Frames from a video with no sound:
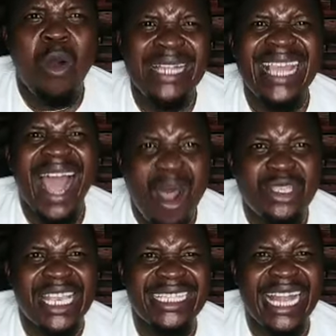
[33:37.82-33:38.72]
were the
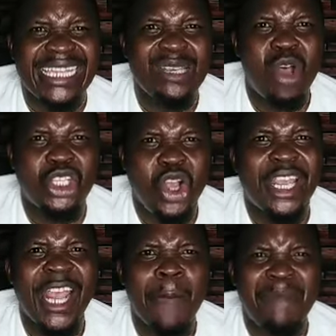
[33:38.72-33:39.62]
houses that he was
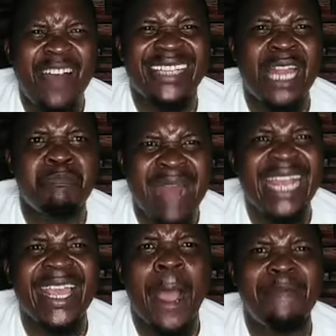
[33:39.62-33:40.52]
talking about and
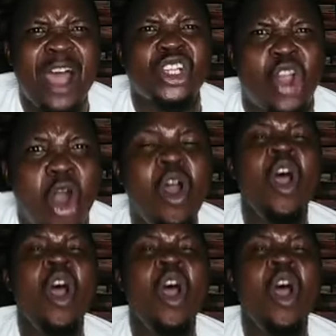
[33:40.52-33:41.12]
bragging about go?